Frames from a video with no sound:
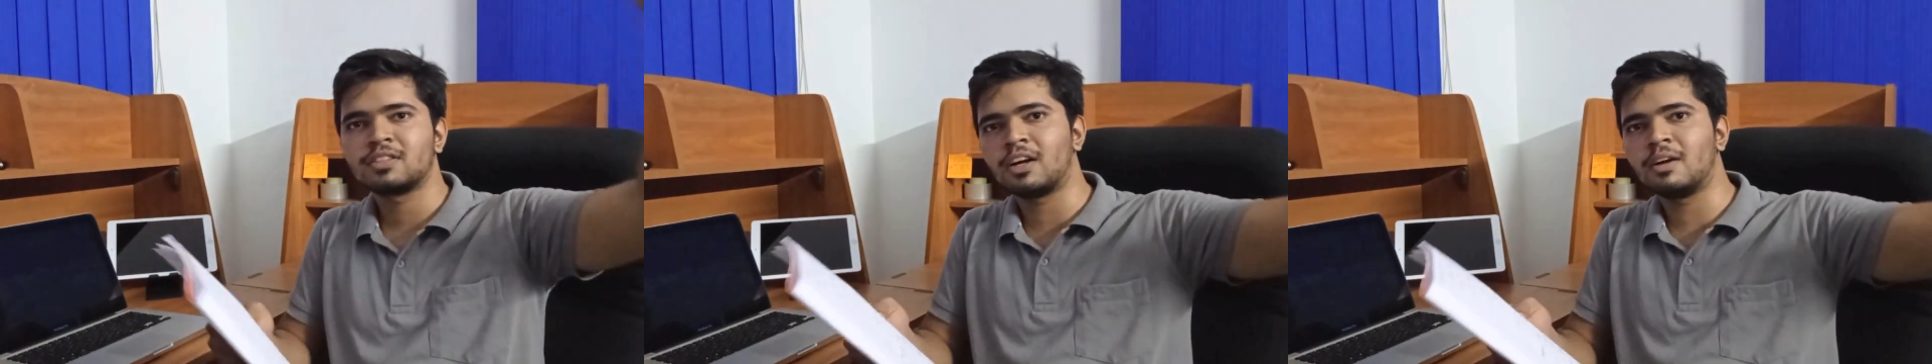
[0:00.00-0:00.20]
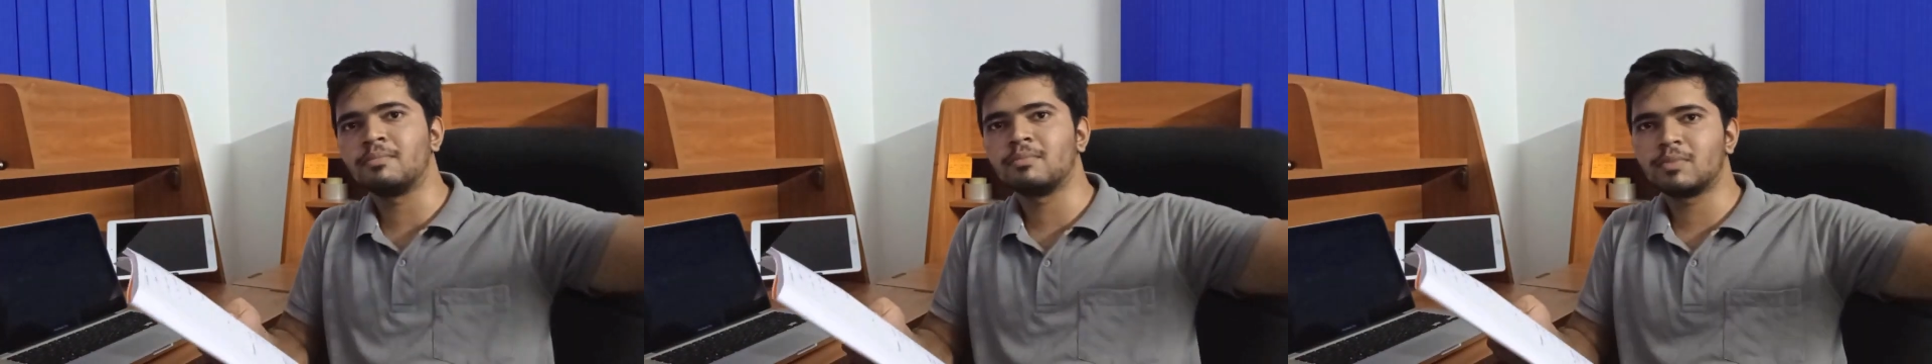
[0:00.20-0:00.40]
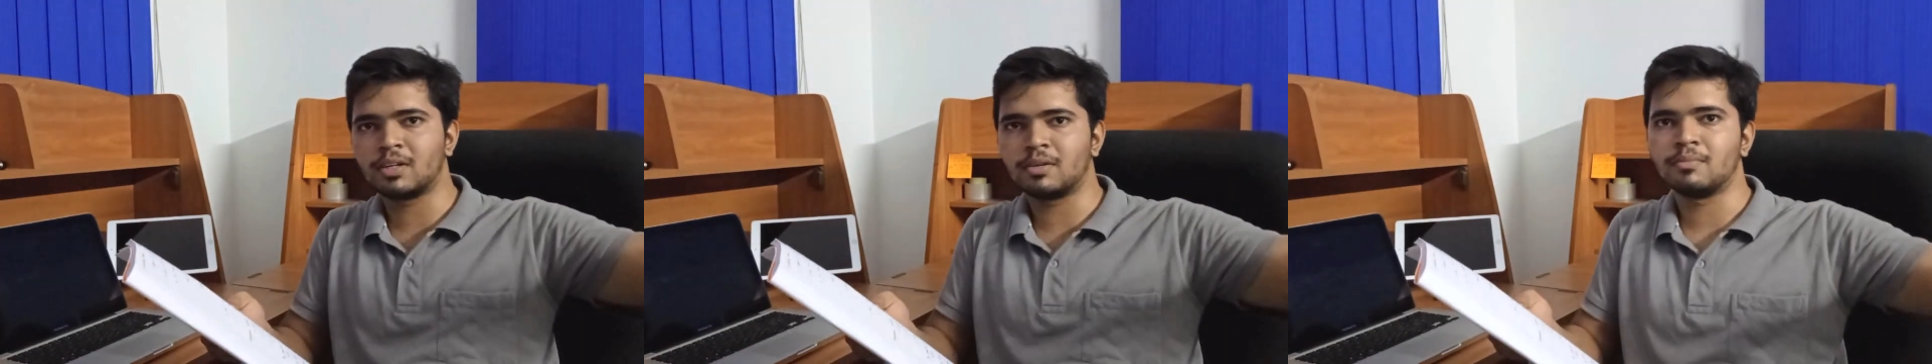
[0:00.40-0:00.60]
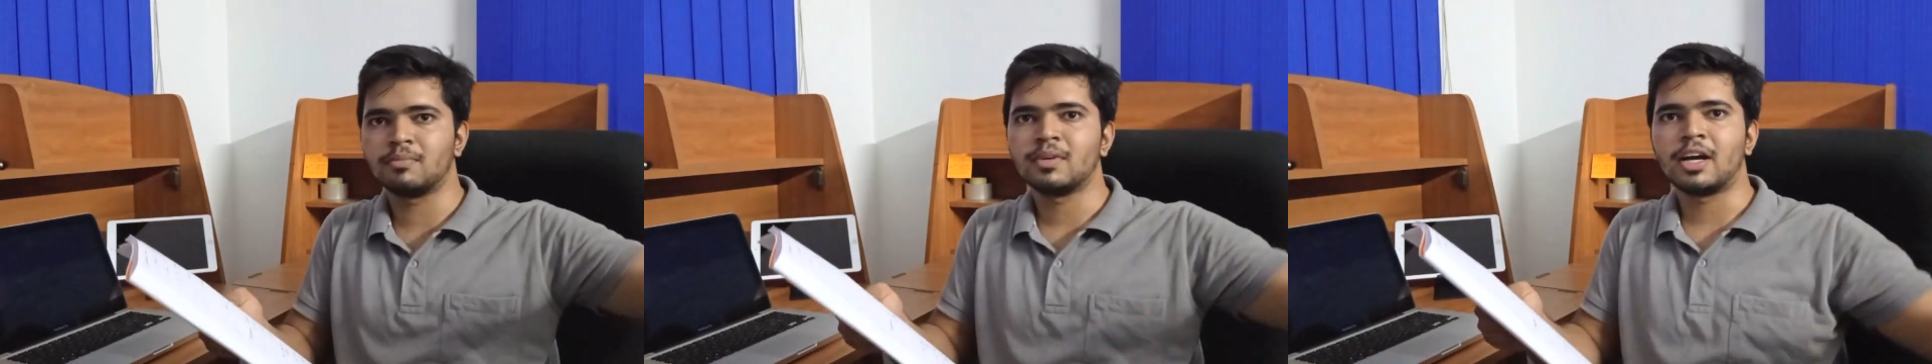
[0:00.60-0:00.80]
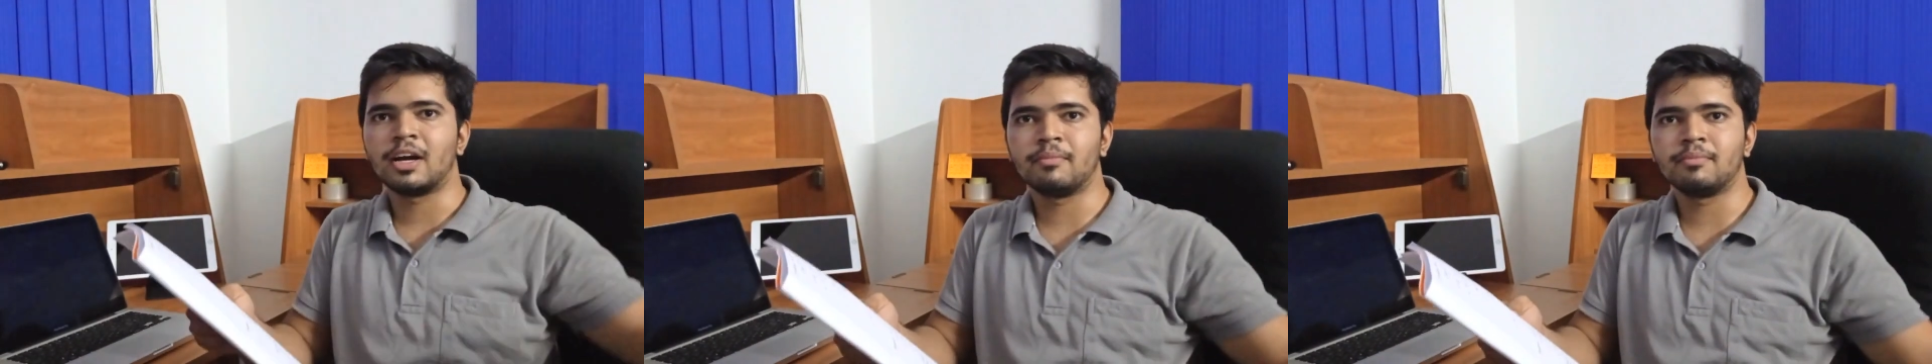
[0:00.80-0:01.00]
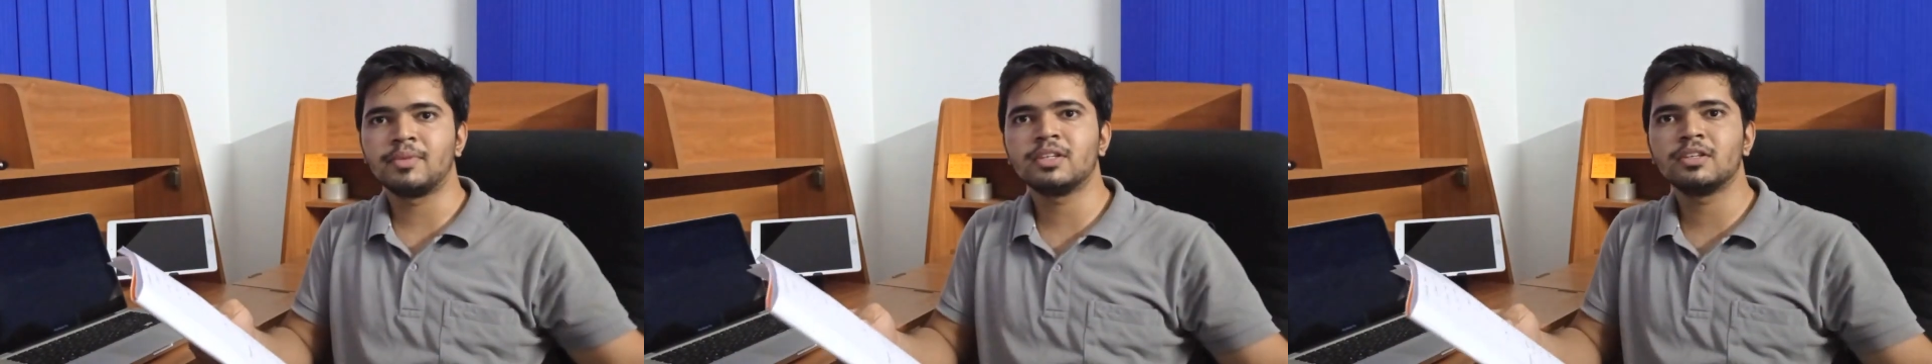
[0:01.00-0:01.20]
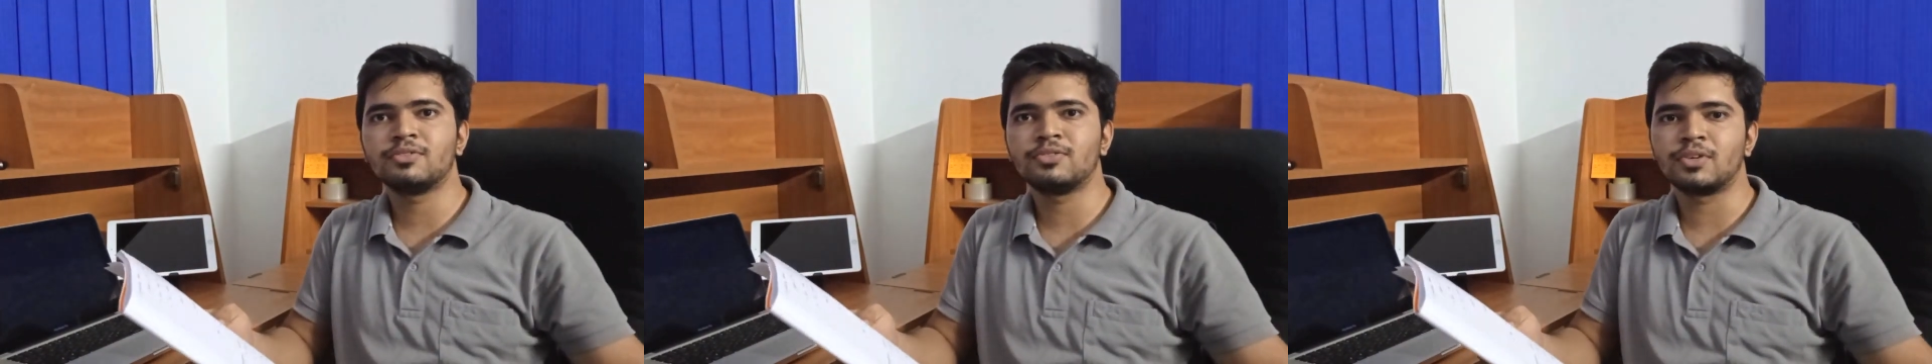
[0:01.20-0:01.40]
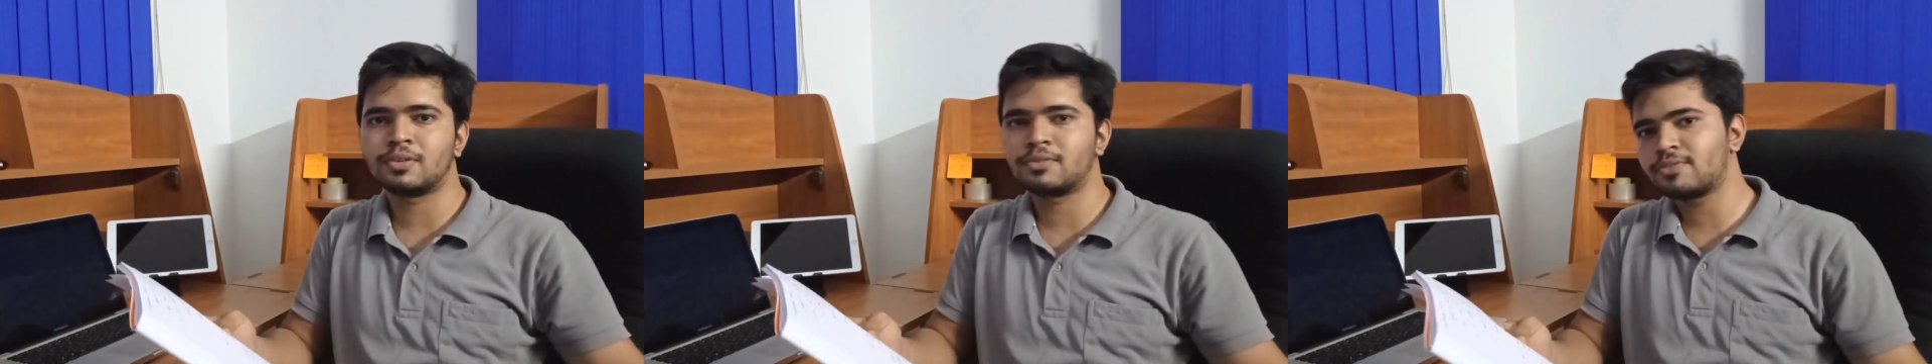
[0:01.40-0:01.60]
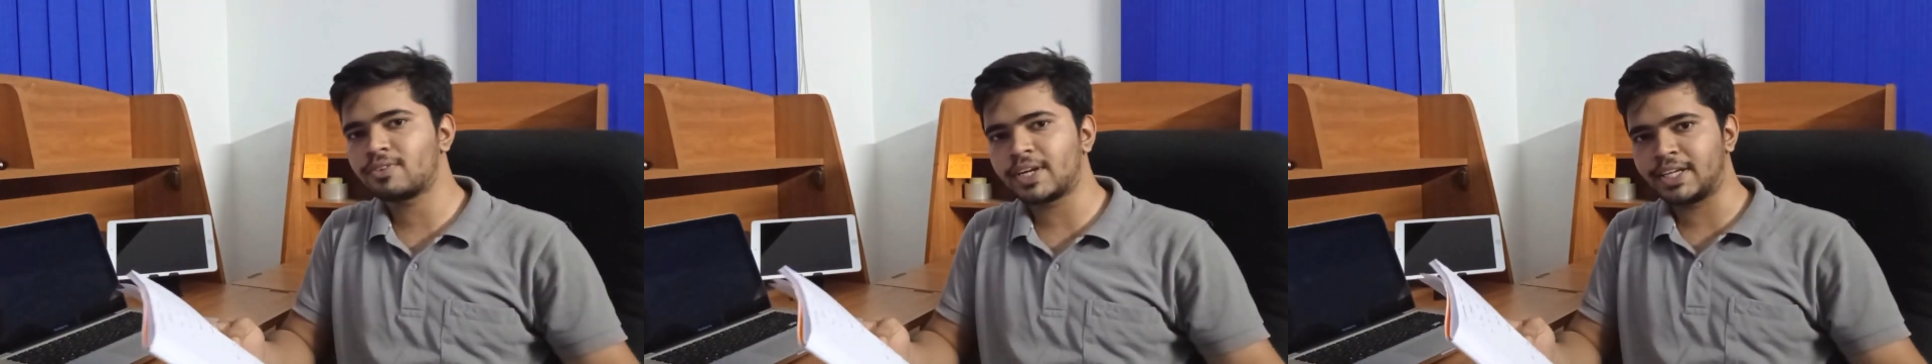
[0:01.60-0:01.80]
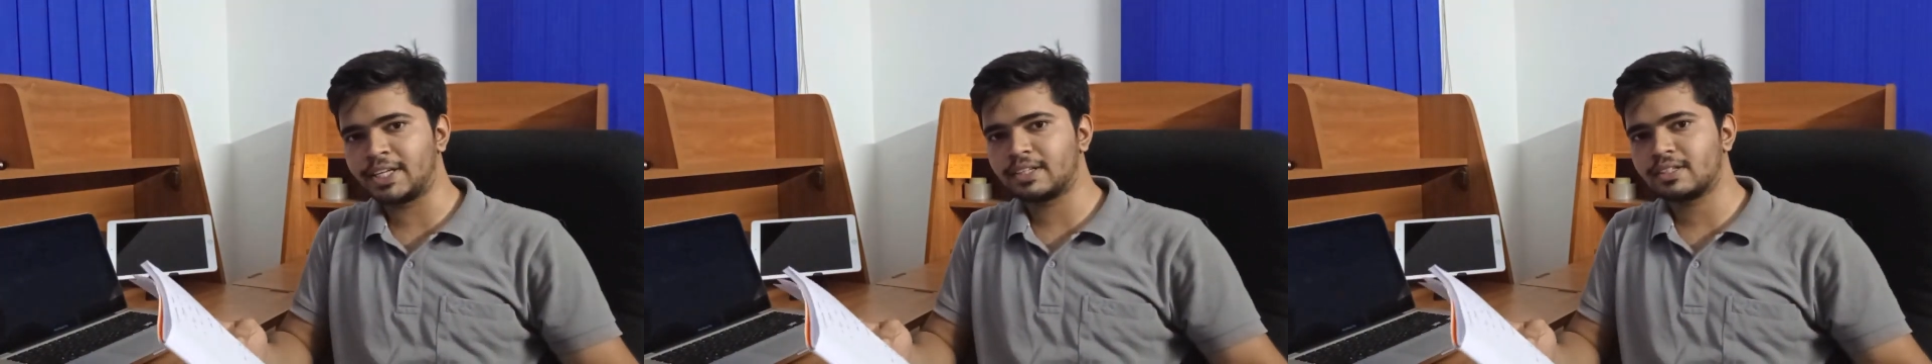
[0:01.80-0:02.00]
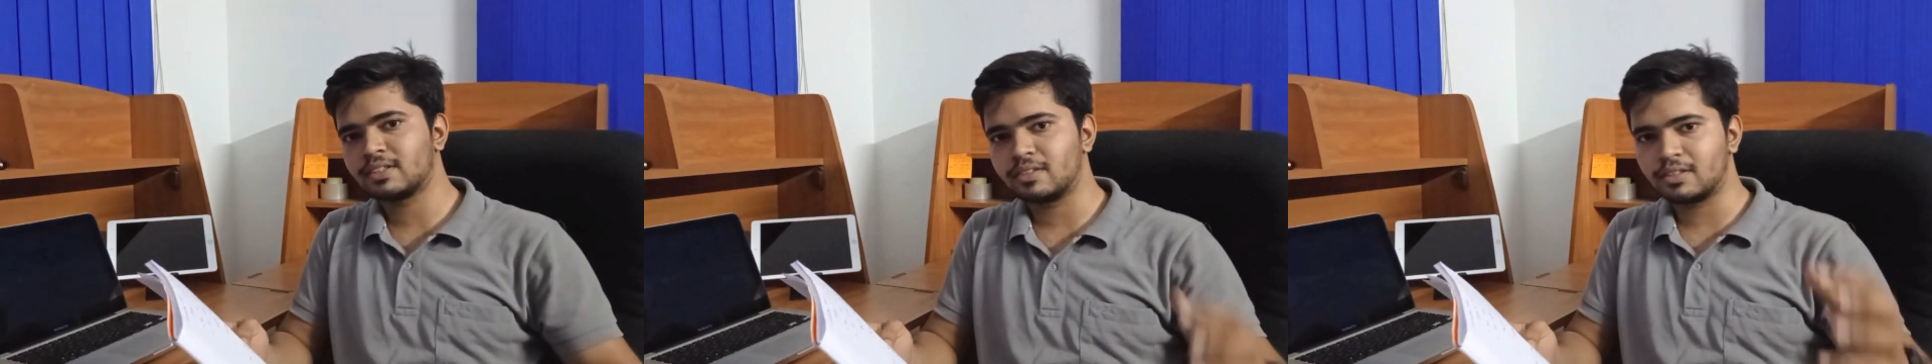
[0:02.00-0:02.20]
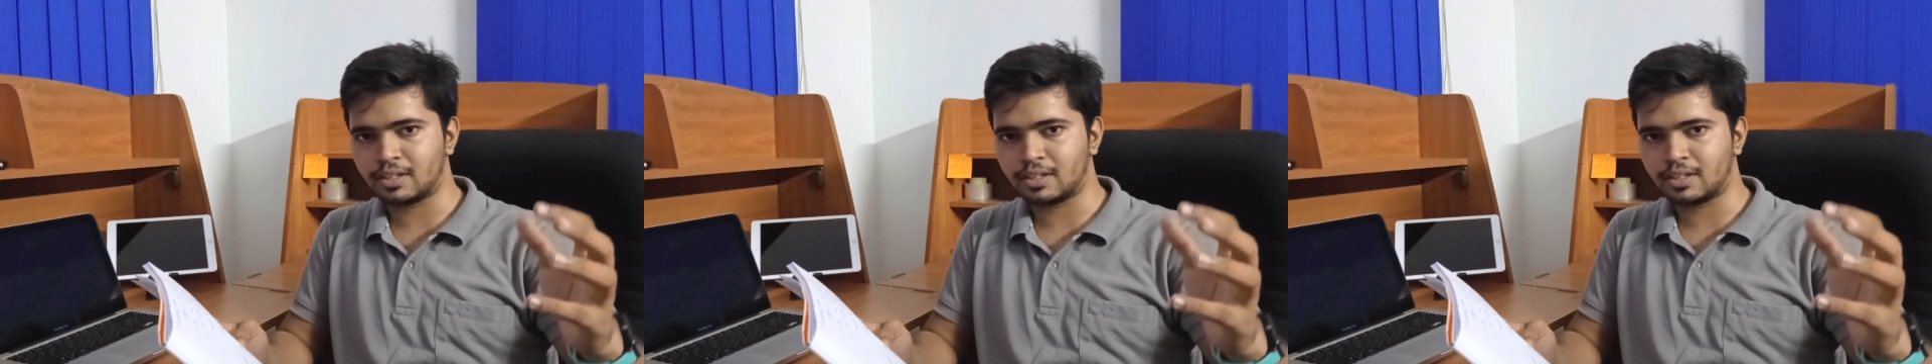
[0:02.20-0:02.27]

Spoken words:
Come, I'm here for a fight.